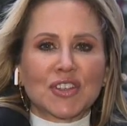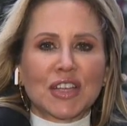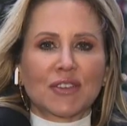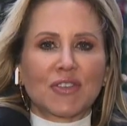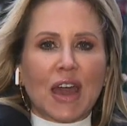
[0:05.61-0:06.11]
to
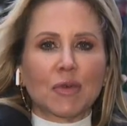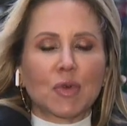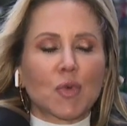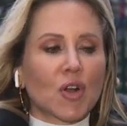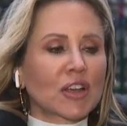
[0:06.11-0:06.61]
see if that
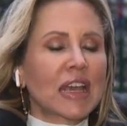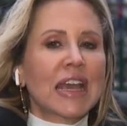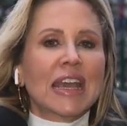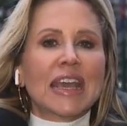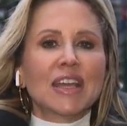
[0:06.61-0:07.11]
would work.
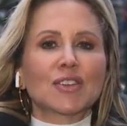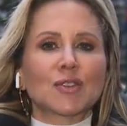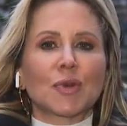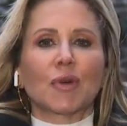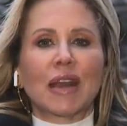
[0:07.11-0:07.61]
He is
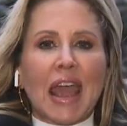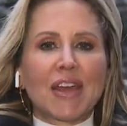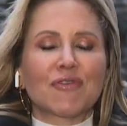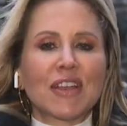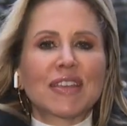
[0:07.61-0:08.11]
throwing
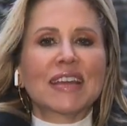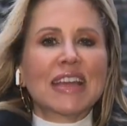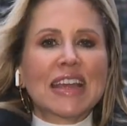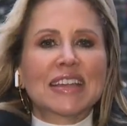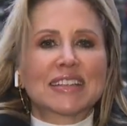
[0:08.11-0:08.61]

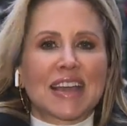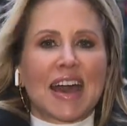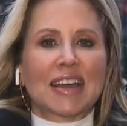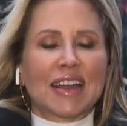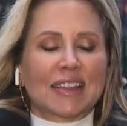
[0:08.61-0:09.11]
everything he's
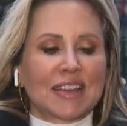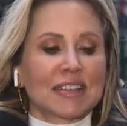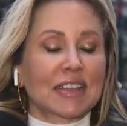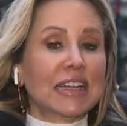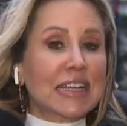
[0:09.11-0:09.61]
got at
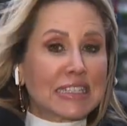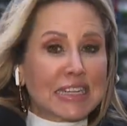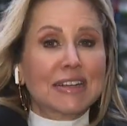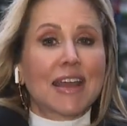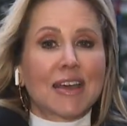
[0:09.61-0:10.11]
this. And he
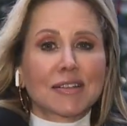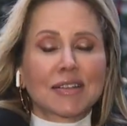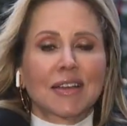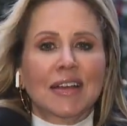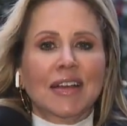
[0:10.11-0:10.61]
did
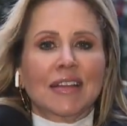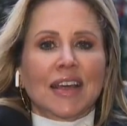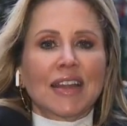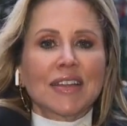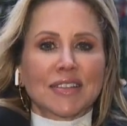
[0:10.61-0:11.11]
announce
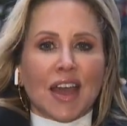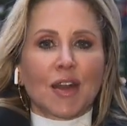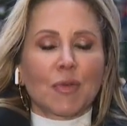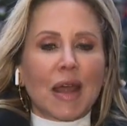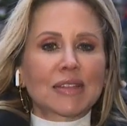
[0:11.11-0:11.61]
that he's
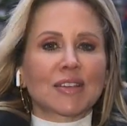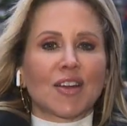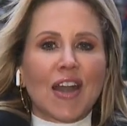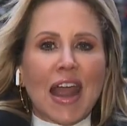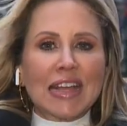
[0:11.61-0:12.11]
got a rat
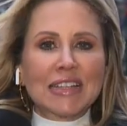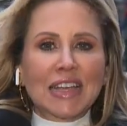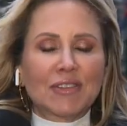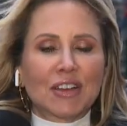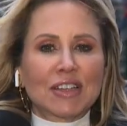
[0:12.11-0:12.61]
czar,
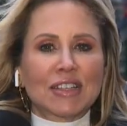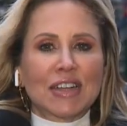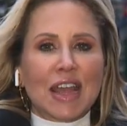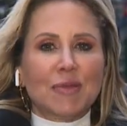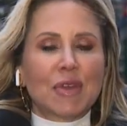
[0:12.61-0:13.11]
hasn't given us a
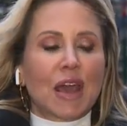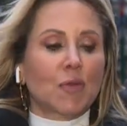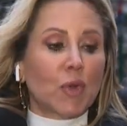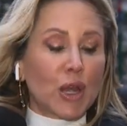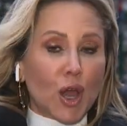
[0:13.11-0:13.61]
name
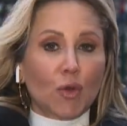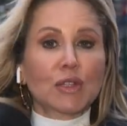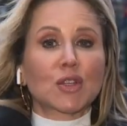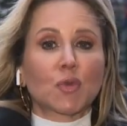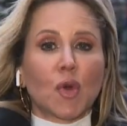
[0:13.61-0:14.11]
yet. We
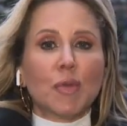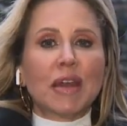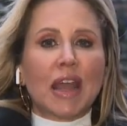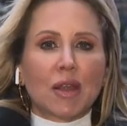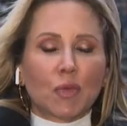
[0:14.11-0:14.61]
know it's a
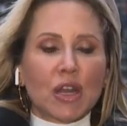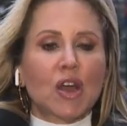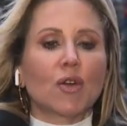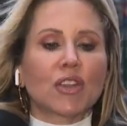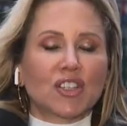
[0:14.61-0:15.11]
woman, and we
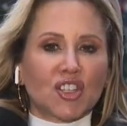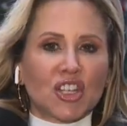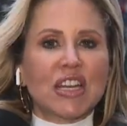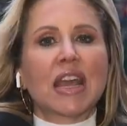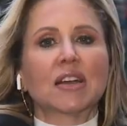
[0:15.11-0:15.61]
know that
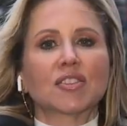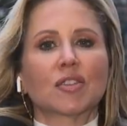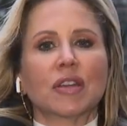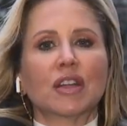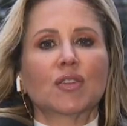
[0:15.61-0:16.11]
she nailed
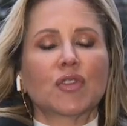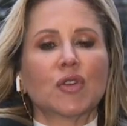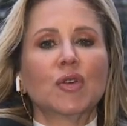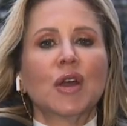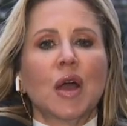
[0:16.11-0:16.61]
her
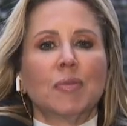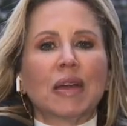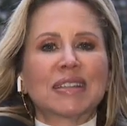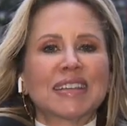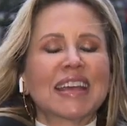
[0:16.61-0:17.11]
interview
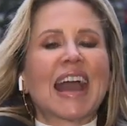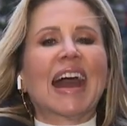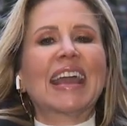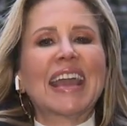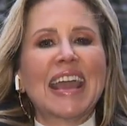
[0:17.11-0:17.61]
by saying,
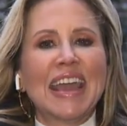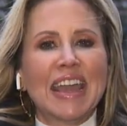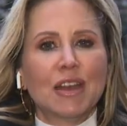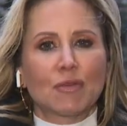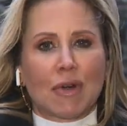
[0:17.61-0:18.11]
I
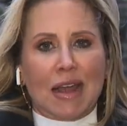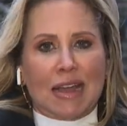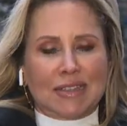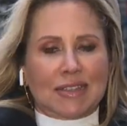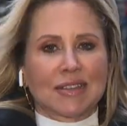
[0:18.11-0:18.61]
hate
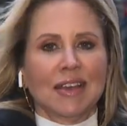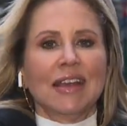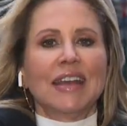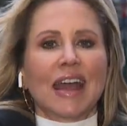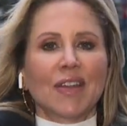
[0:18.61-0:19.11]
rats.
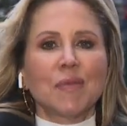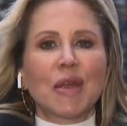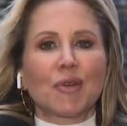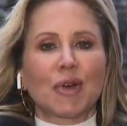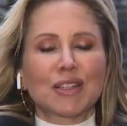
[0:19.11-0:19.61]
Now the
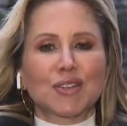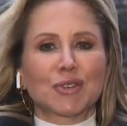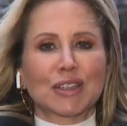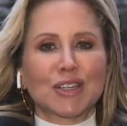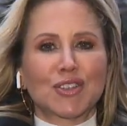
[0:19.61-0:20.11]
mayor wants
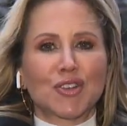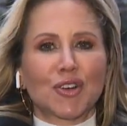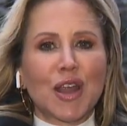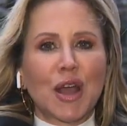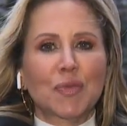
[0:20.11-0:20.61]
to enlist
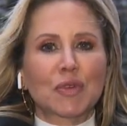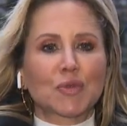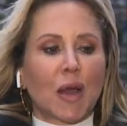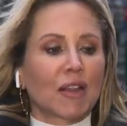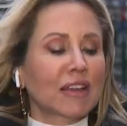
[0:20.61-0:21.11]
your help
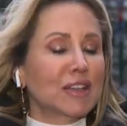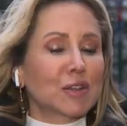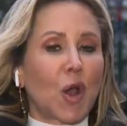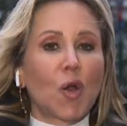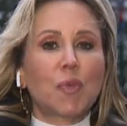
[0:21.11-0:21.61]
as well.
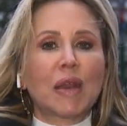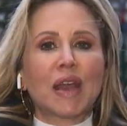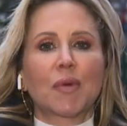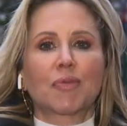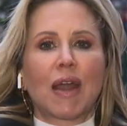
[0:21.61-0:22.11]
He's
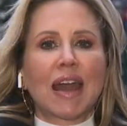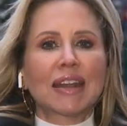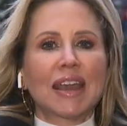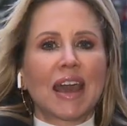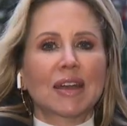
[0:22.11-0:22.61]
opening up
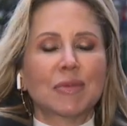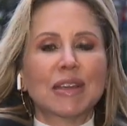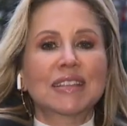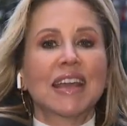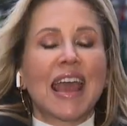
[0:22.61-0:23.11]
rat
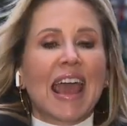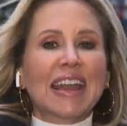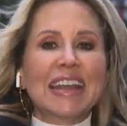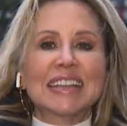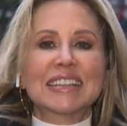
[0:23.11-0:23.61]
academies,
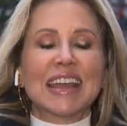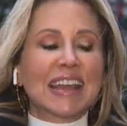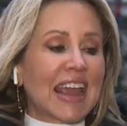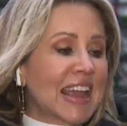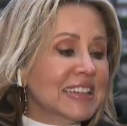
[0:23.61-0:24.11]
and he's
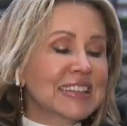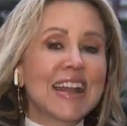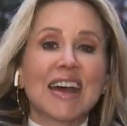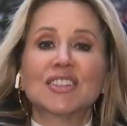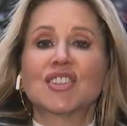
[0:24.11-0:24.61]
saying it's
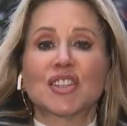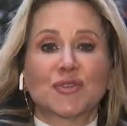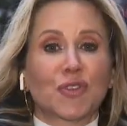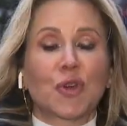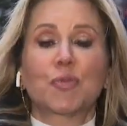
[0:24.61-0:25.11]
not
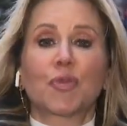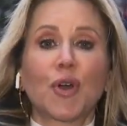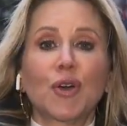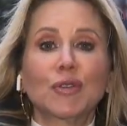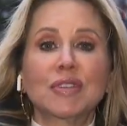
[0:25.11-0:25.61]
just for the
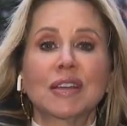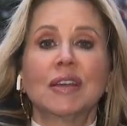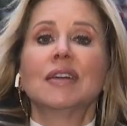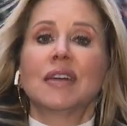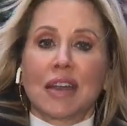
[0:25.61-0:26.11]
pros,
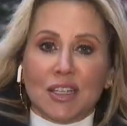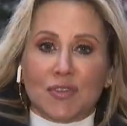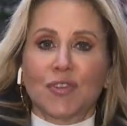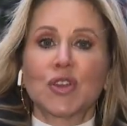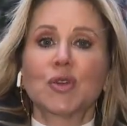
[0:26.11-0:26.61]

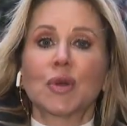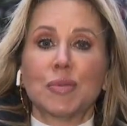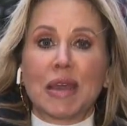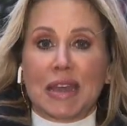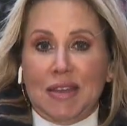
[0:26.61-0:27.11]
it's for you
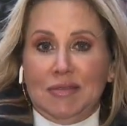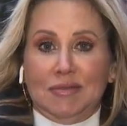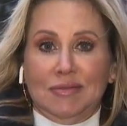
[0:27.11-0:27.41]
and me.